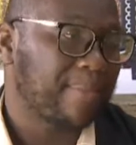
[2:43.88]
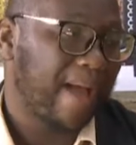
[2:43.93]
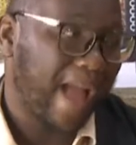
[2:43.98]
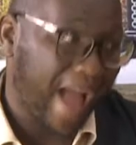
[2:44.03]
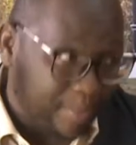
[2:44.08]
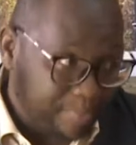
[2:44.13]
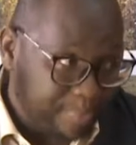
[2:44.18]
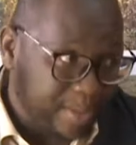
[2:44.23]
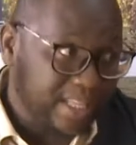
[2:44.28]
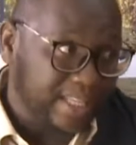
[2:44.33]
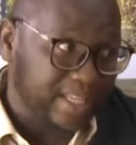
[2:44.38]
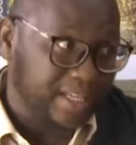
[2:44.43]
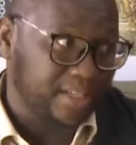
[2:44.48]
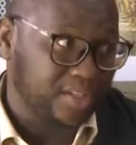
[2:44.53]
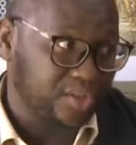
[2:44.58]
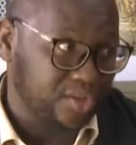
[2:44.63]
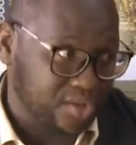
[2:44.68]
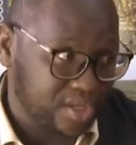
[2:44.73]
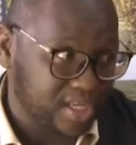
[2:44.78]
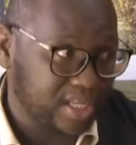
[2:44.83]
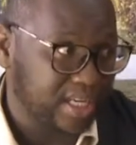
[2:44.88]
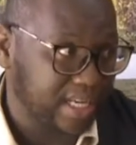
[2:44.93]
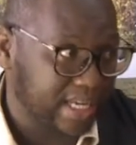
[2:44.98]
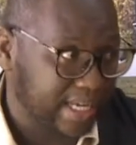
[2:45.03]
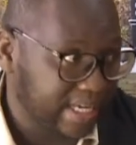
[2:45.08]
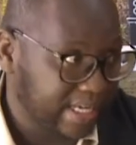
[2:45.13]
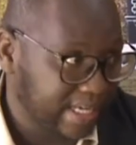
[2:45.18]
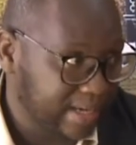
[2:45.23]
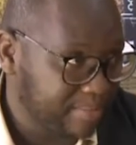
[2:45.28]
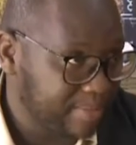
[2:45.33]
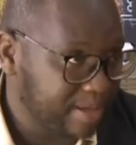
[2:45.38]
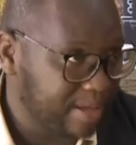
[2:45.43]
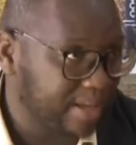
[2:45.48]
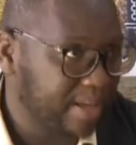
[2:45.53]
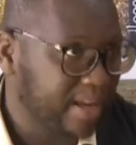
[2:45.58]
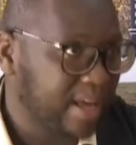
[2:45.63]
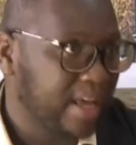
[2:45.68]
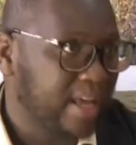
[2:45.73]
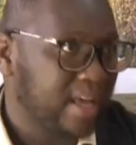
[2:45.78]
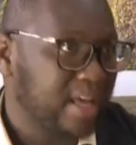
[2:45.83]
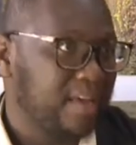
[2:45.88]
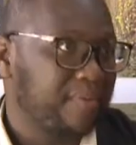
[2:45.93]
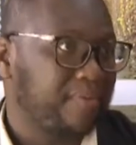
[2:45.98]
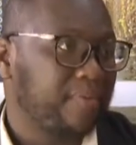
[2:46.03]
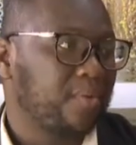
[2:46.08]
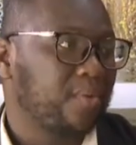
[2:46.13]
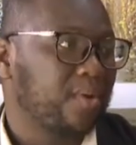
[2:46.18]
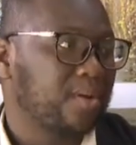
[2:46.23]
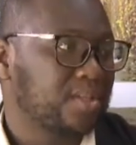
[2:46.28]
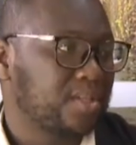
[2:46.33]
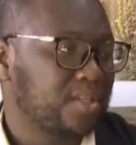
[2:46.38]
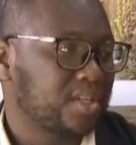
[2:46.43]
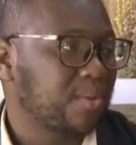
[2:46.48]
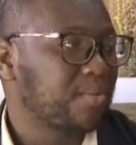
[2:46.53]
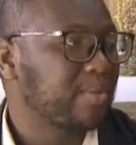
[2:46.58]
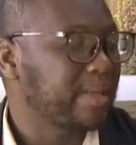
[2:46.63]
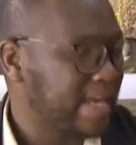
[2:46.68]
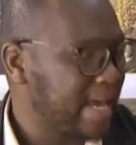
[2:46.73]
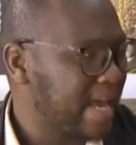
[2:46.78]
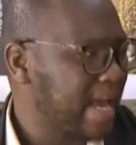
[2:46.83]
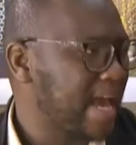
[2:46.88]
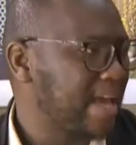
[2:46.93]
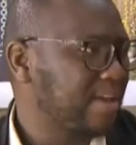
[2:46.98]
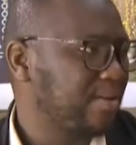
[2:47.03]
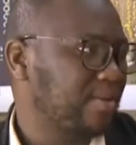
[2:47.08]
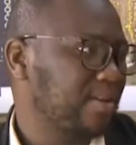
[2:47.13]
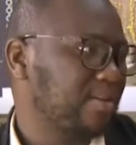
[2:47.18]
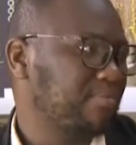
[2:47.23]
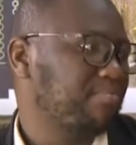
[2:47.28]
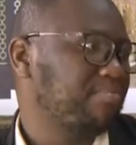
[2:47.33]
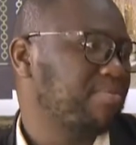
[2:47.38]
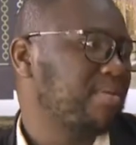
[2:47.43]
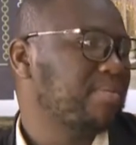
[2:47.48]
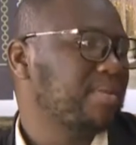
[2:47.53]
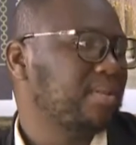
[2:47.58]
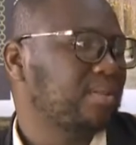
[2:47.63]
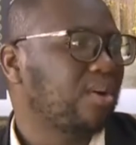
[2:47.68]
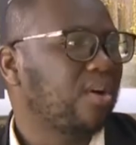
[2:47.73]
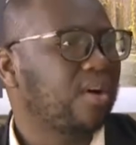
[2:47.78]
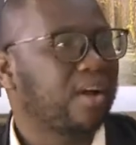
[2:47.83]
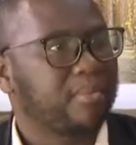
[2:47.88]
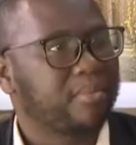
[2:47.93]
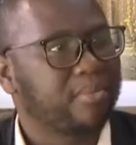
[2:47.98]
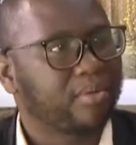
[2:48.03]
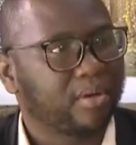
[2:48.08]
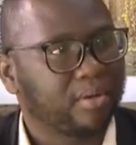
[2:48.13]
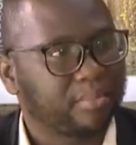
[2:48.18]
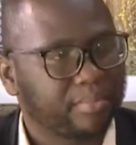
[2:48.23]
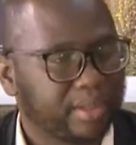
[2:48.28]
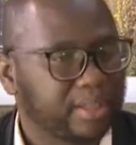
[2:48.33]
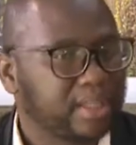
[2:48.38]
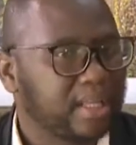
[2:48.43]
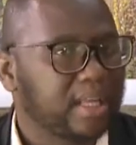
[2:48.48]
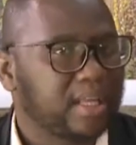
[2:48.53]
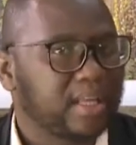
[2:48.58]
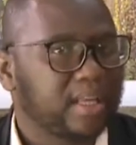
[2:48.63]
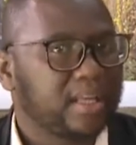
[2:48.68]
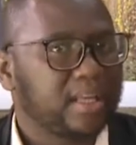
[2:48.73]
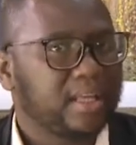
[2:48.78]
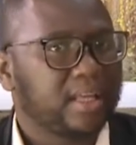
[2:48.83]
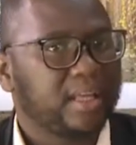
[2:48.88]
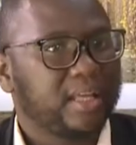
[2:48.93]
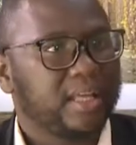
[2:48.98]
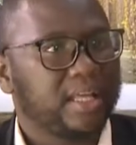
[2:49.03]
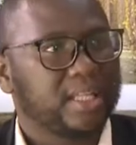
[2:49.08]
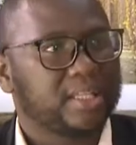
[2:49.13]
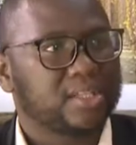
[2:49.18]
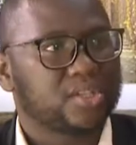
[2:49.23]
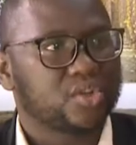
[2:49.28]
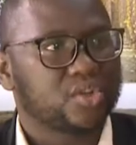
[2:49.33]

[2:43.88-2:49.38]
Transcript: happy that it's Unilag. I mean, I if it was some, yeah, you'd have probably thought abroad, but it's